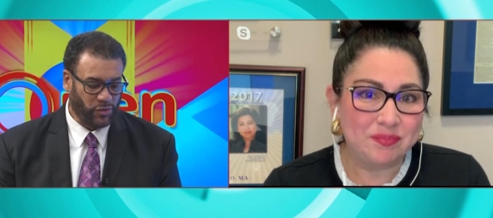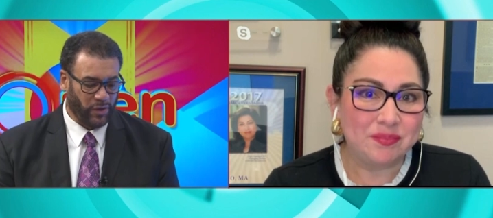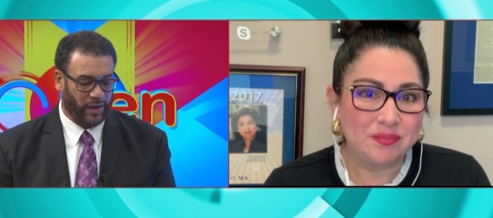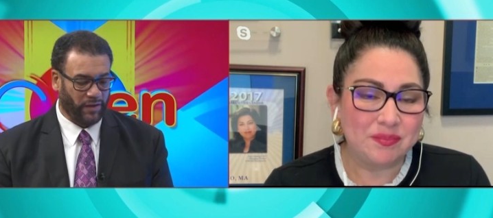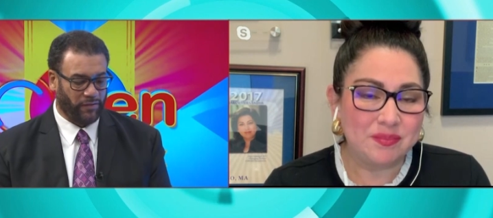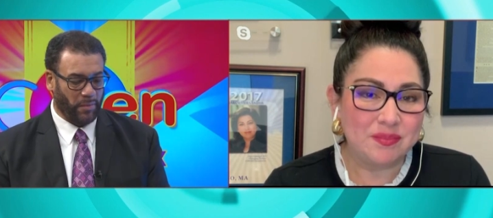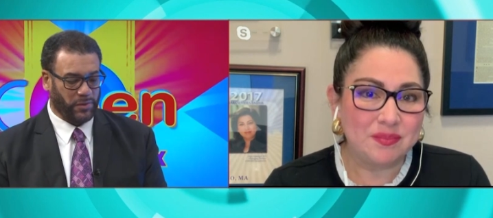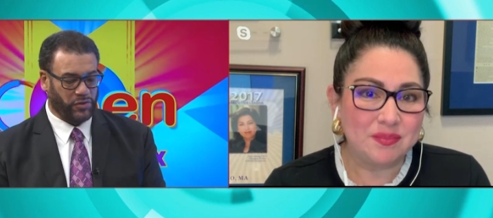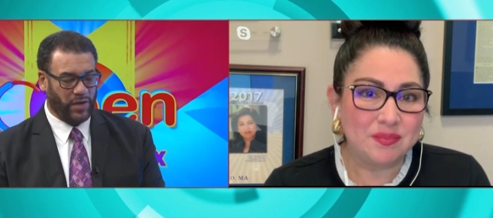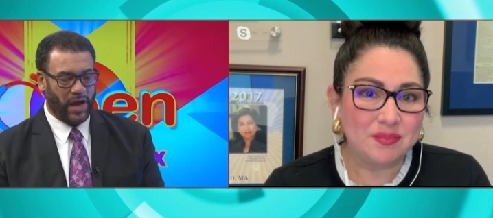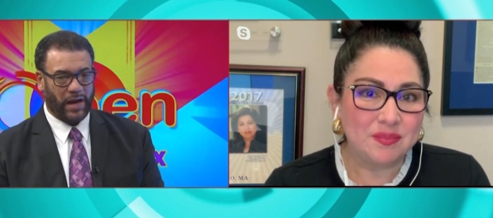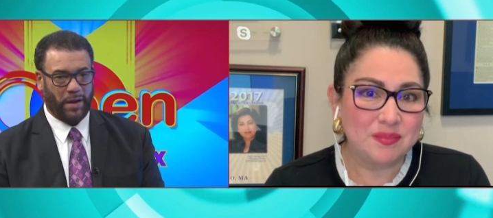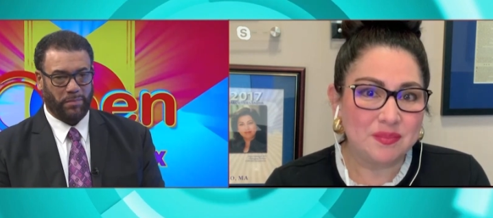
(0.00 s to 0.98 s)
Speaker 1: you to give them a
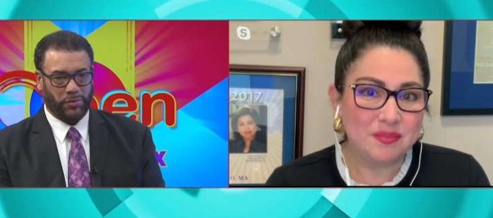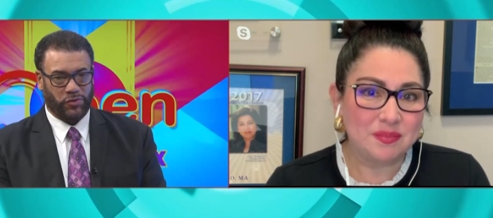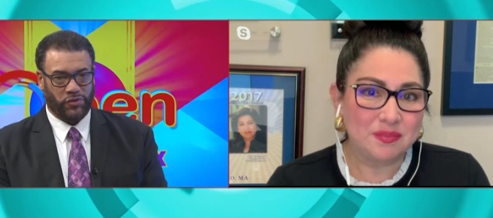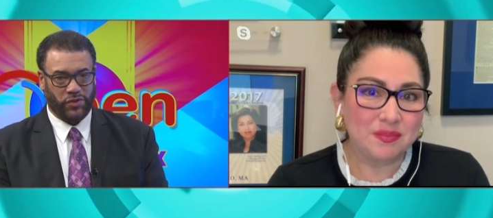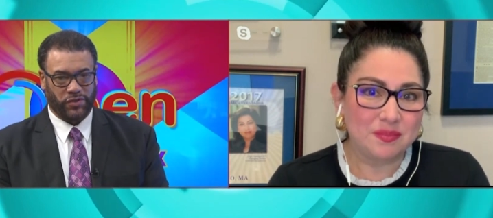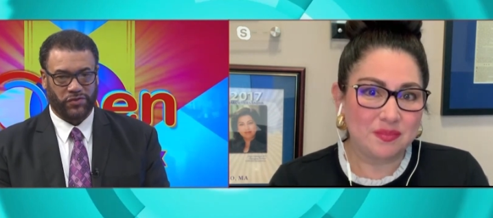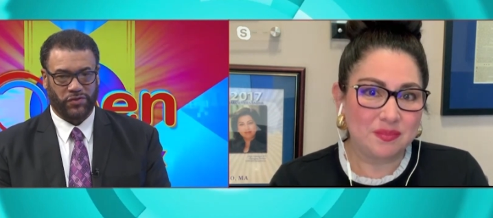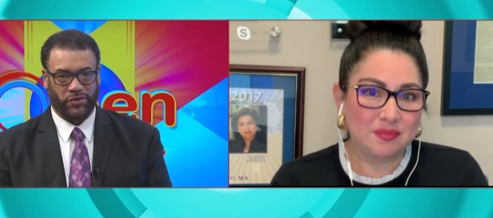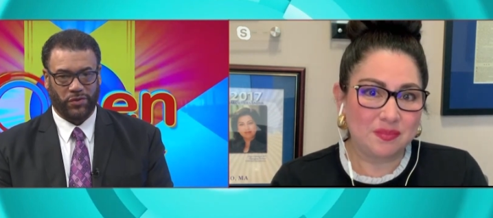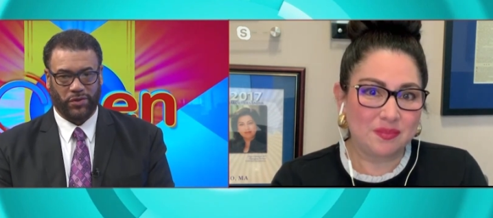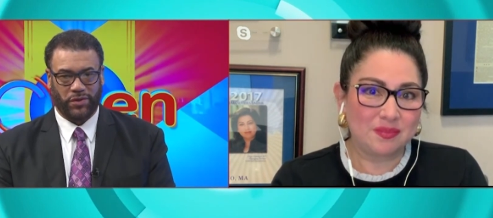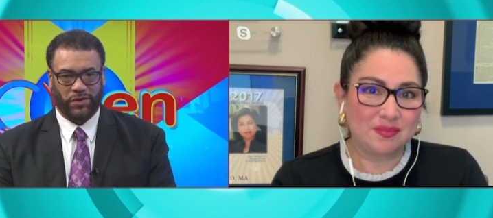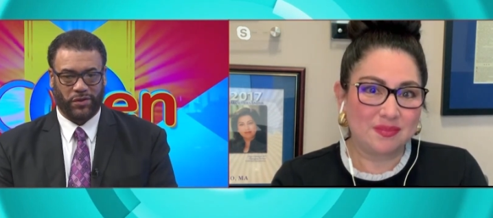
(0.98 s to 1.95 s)
shout out, but you just
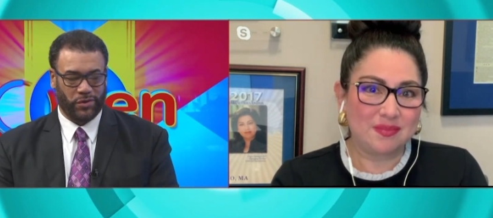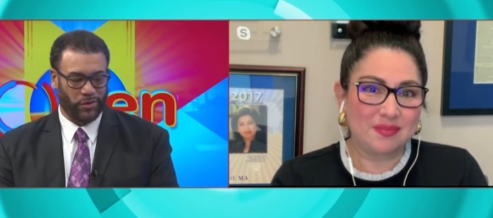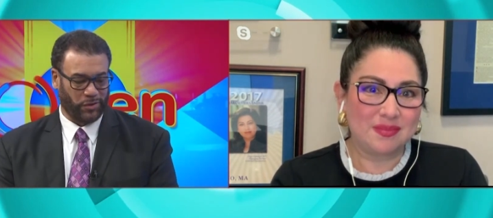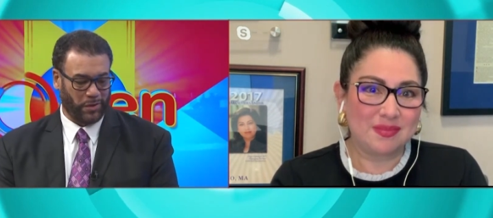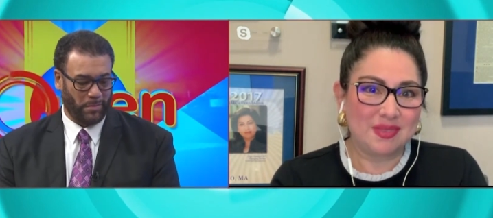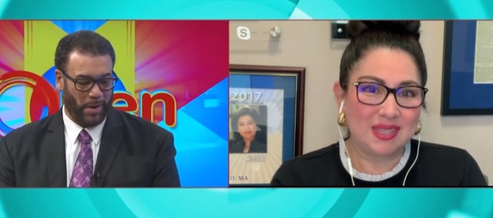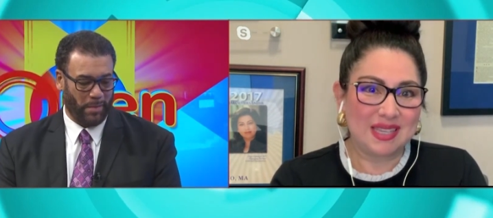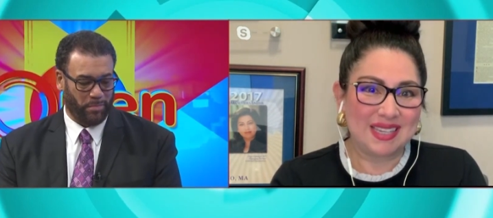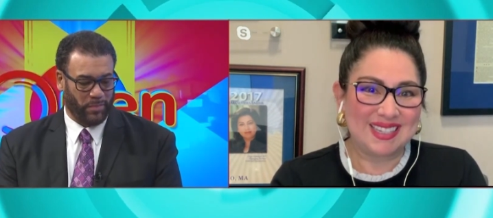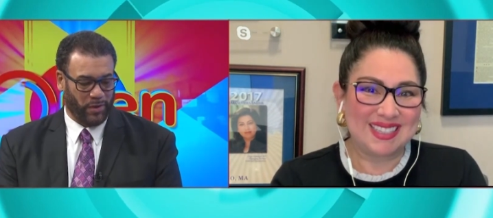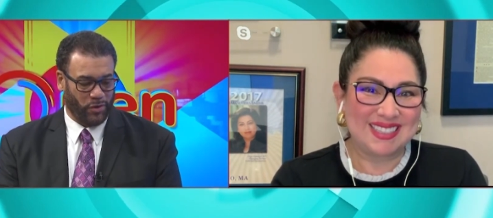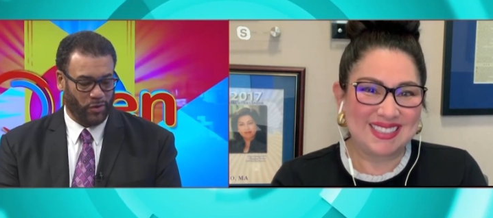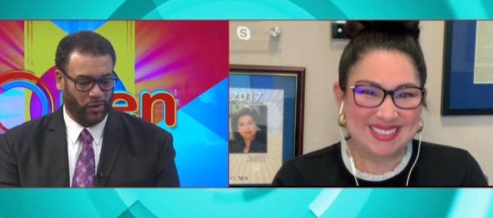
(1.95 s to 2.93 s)
you you hooked them up.
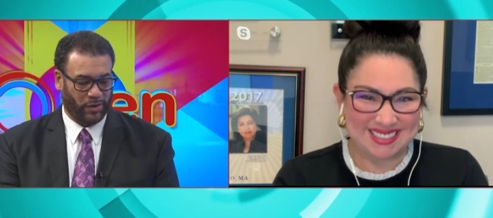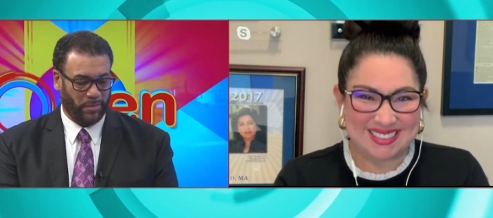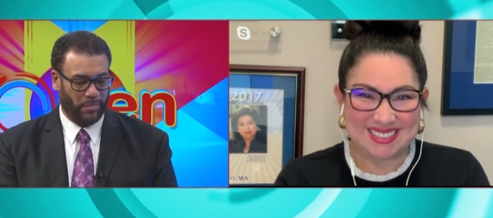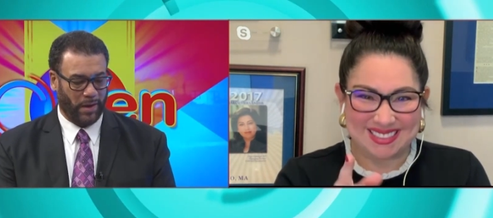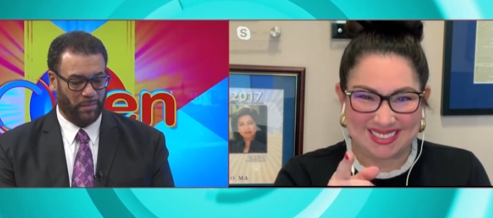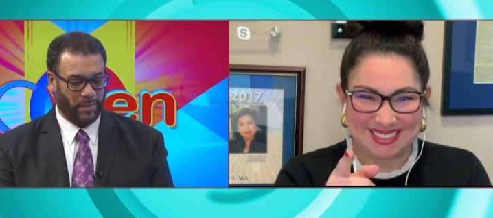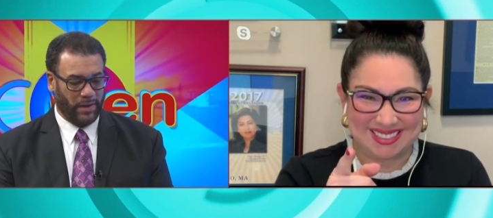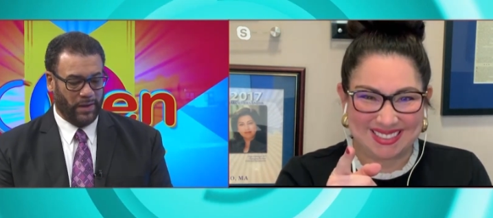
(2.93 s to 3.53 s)
You hooked them up.